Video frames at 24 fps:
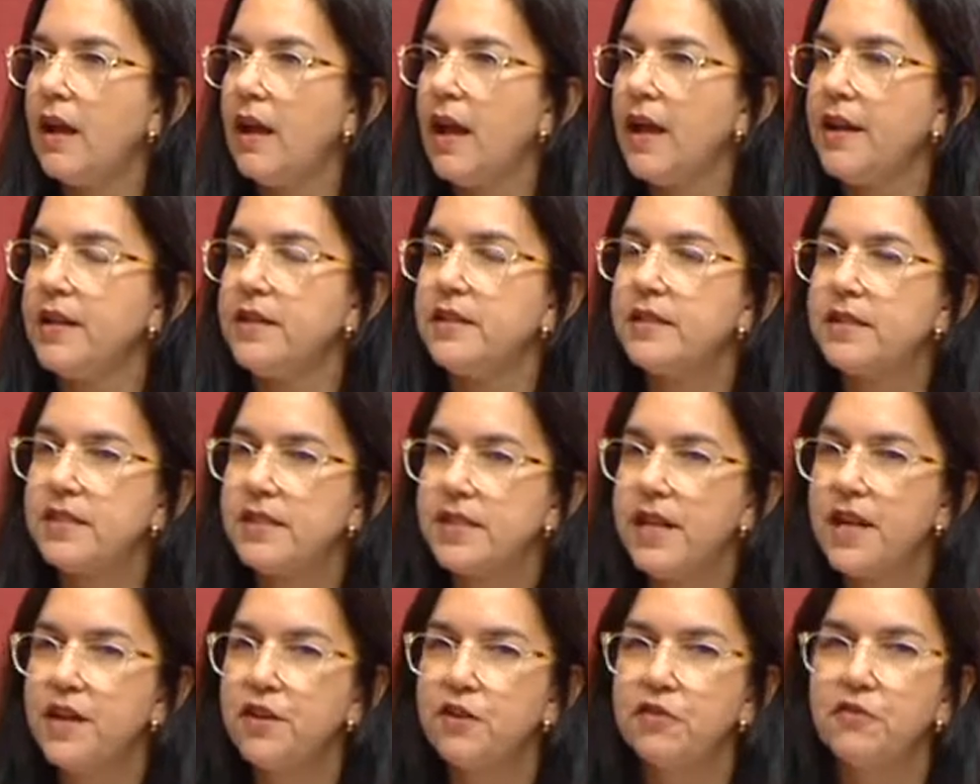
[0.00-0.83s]
and
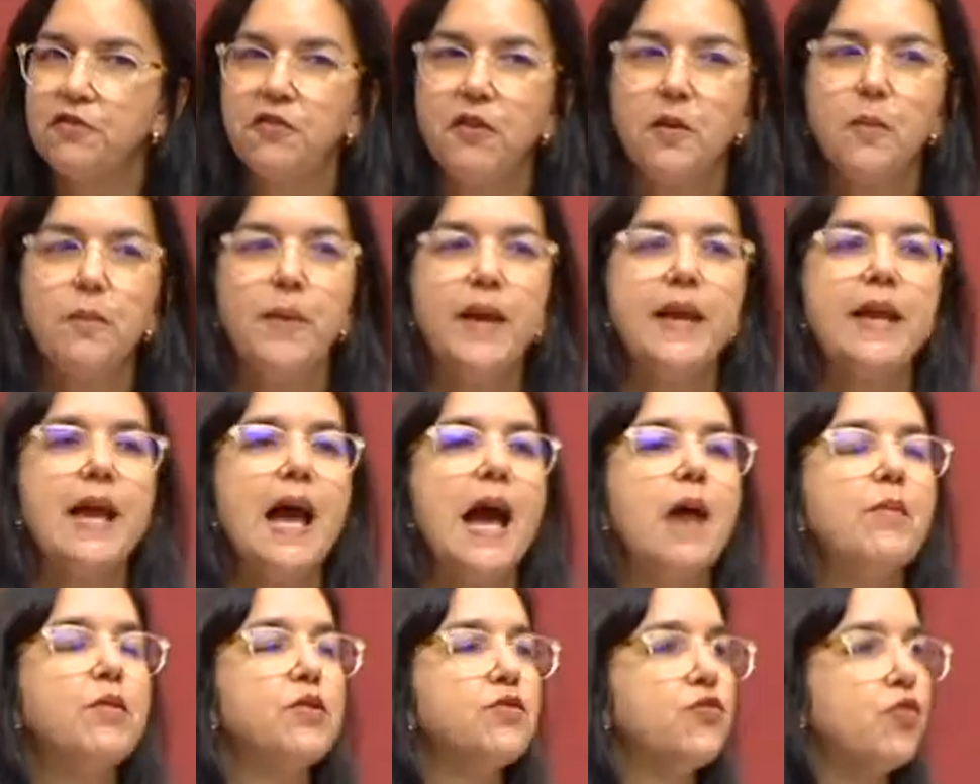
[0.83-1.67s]
instead of being
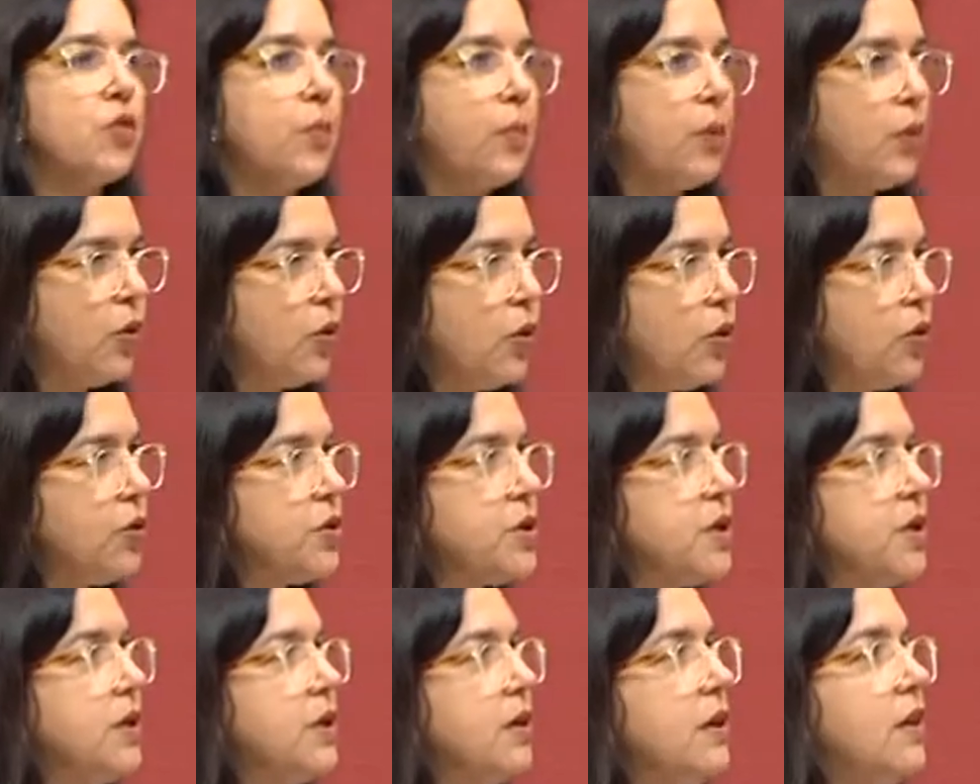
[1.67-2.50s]
able to
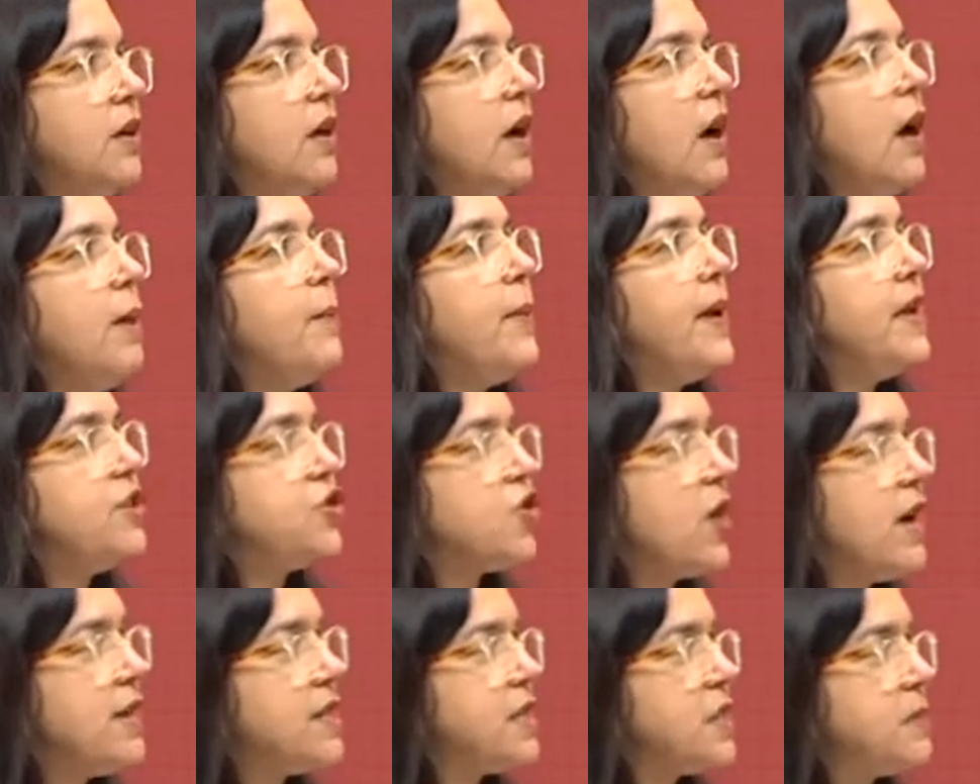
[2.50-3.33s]
report and be
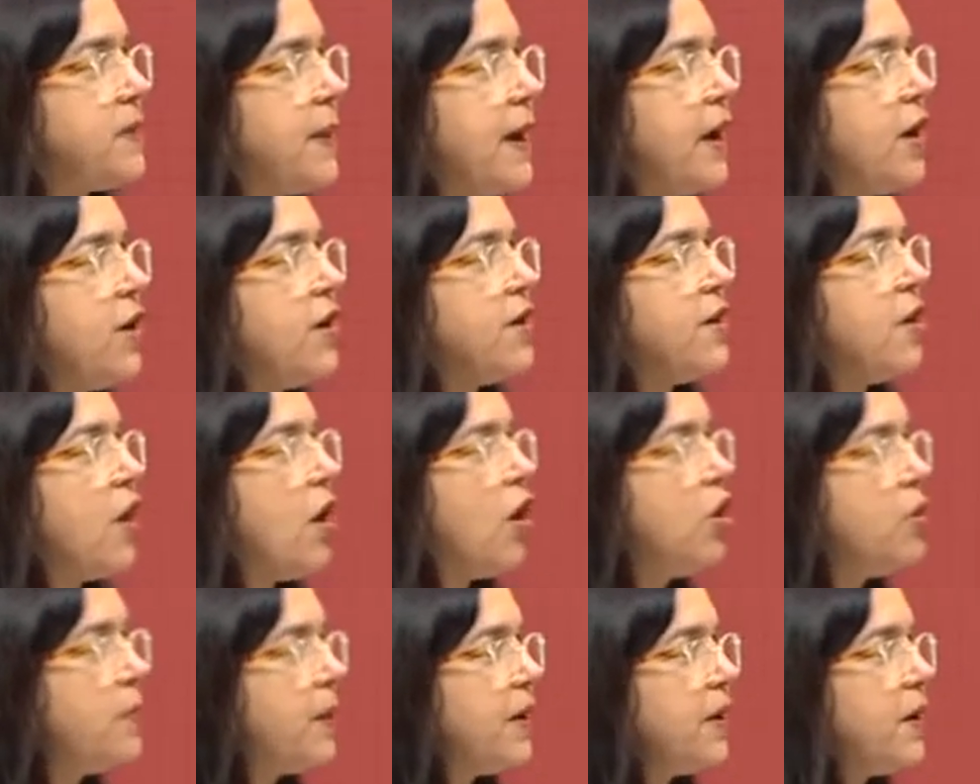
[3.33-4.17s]
transparent and
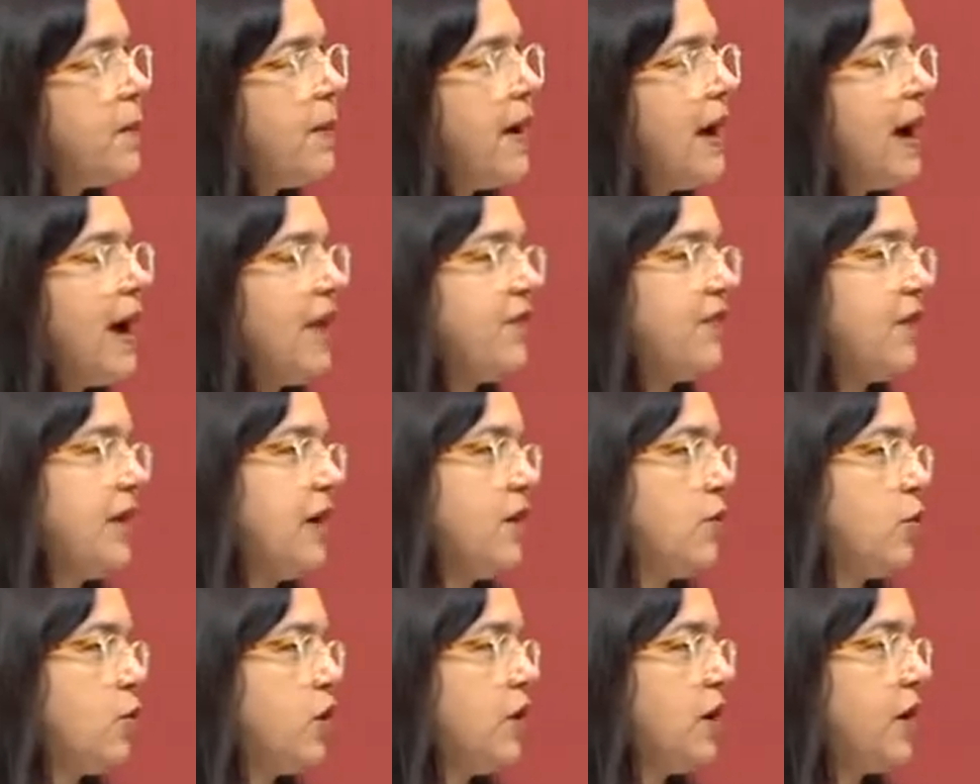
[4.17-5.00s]
open about
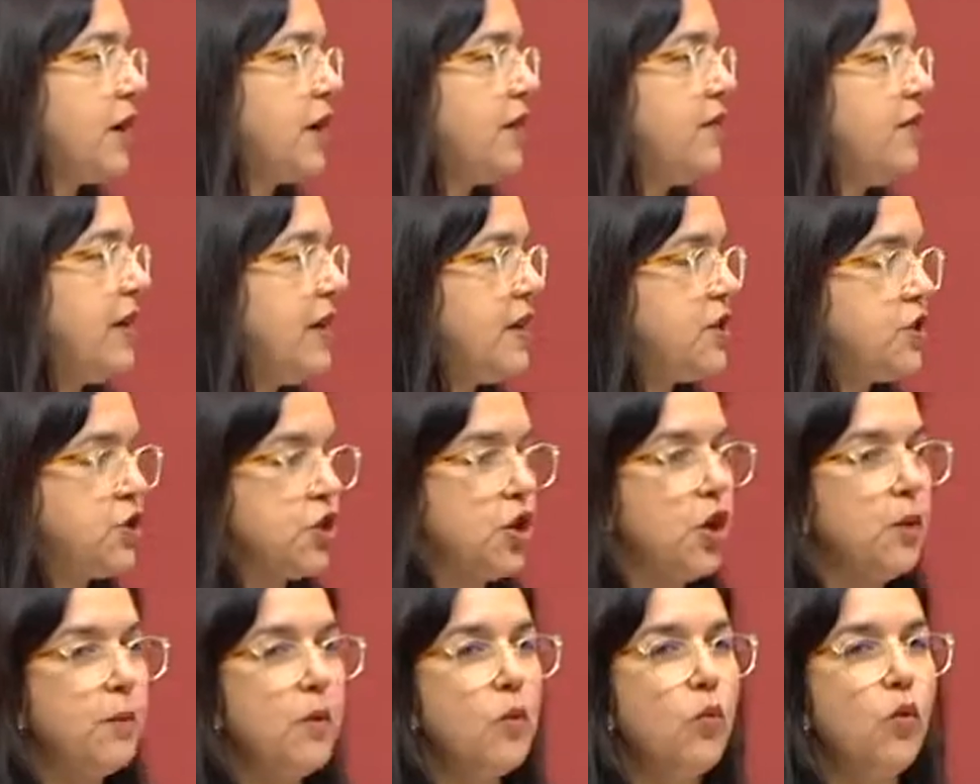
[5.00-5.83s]
their work and their
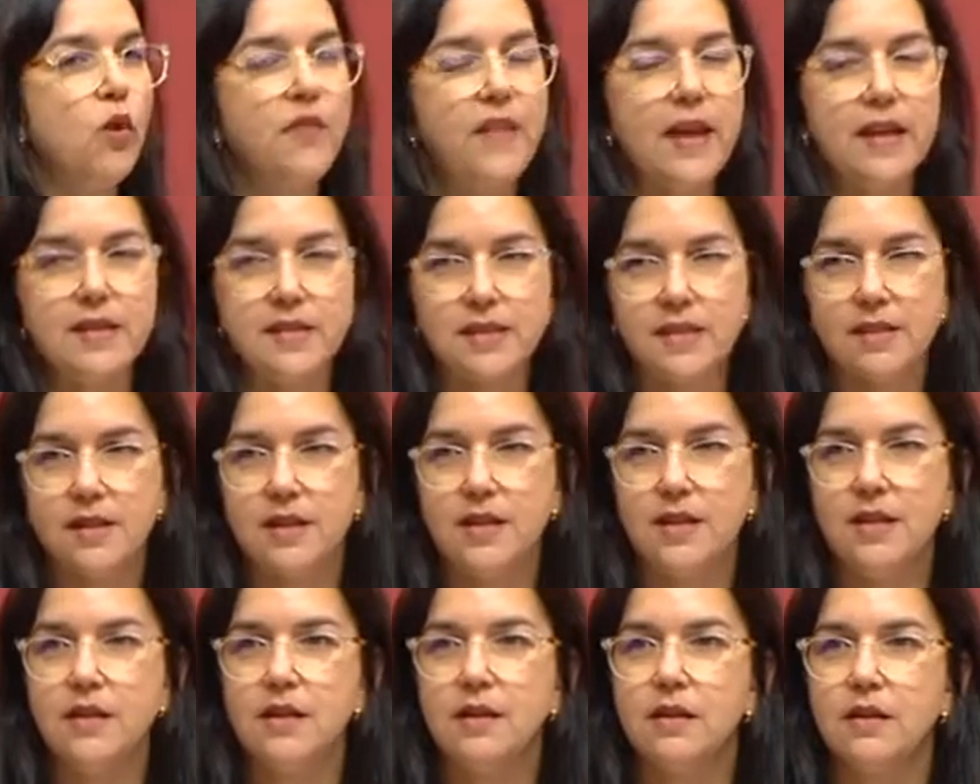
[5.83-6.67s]
job and what they
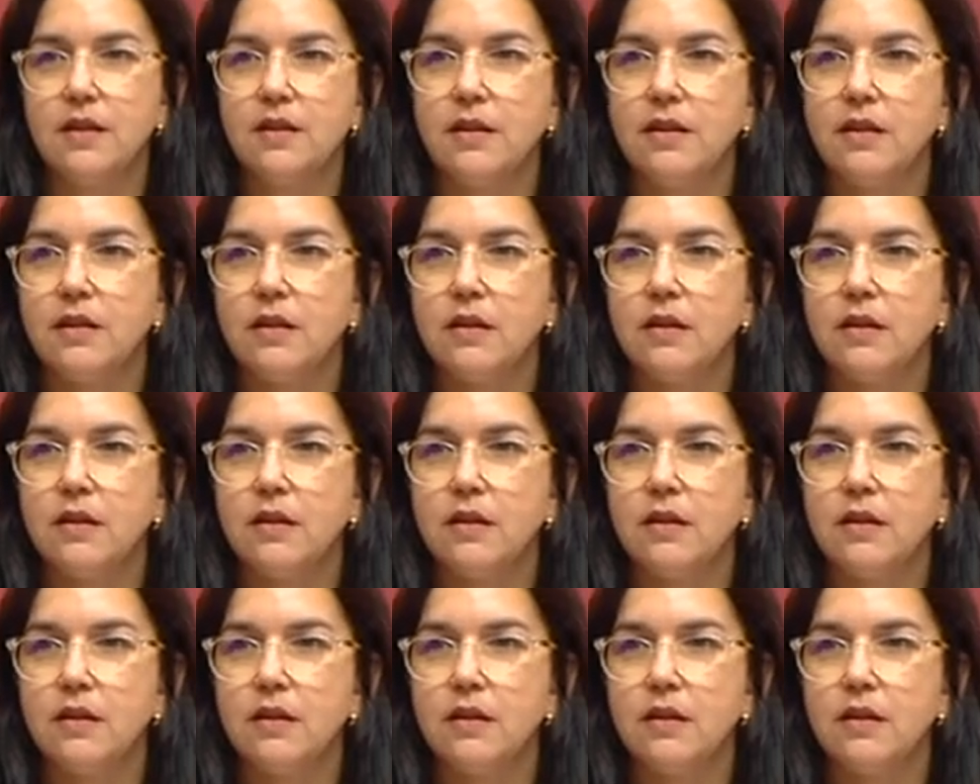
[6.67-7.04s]
see,